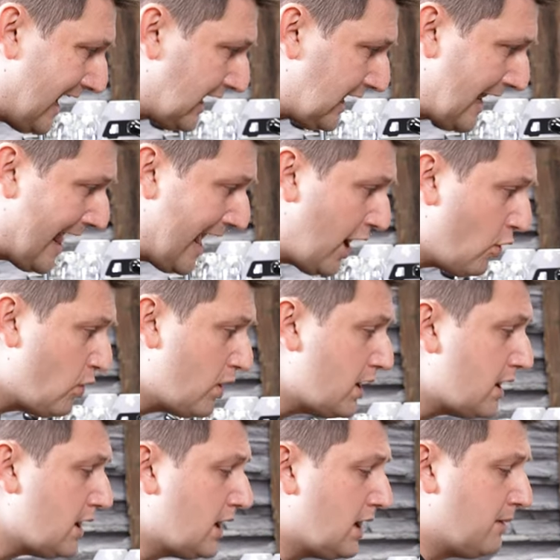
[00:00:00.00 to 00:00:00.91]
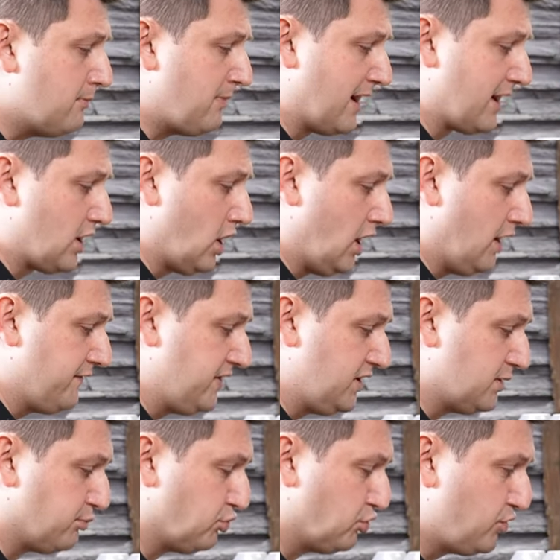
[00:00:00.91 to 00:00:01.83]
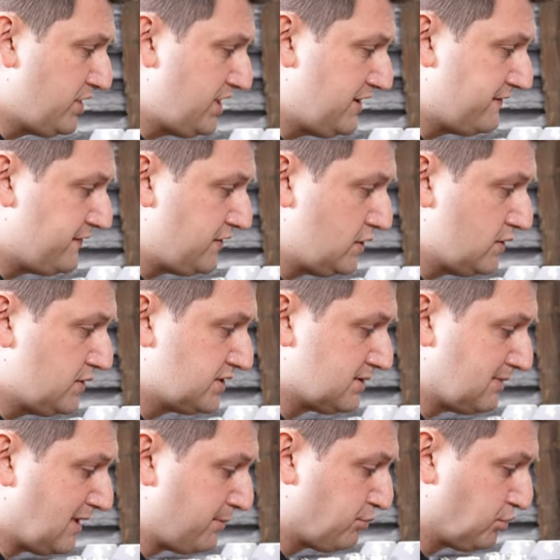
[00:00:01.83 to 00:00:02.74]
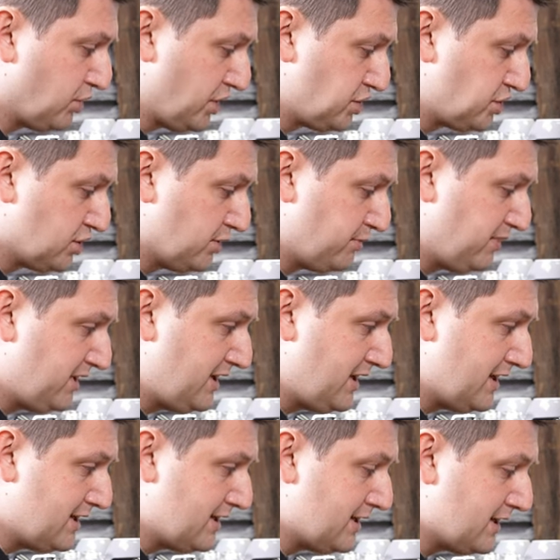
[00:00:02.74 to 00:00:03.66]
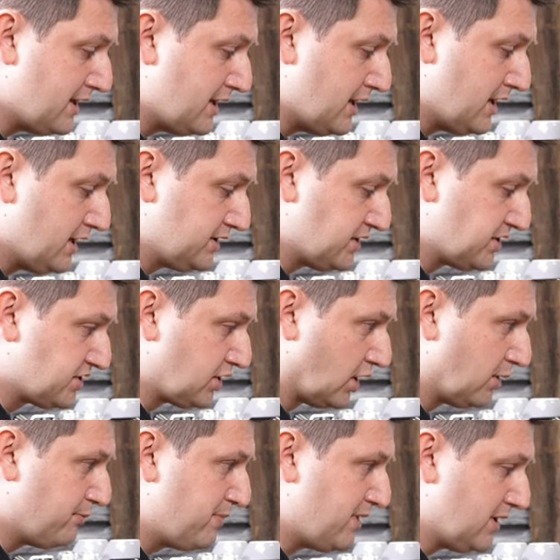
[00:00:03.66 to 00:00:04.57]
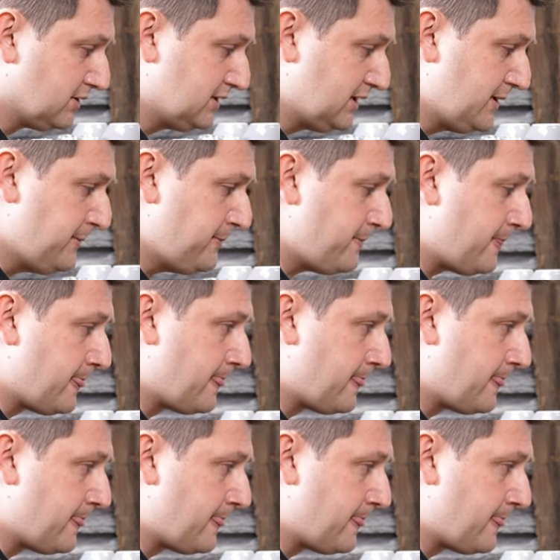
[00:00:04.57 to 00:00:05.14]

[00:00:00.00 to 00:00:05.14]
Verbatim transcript: allow my coffee to pre-infuse and my pressure to begin to start building.